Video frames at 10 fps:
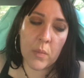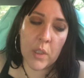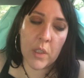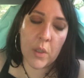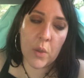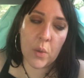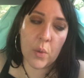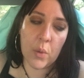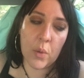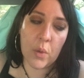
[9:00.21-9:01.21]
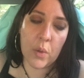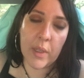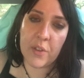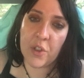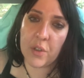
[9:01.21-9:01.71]
you look
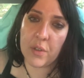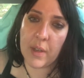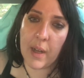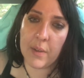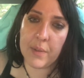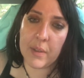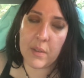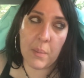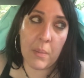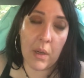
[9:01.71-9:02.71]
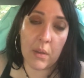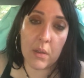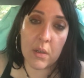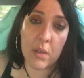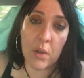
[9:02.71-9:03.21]
at yourself as a
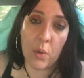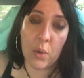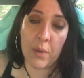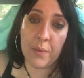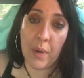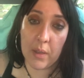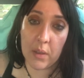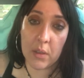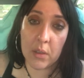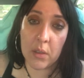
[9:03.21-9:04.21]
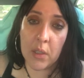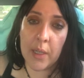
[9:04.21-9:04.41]
mother or a father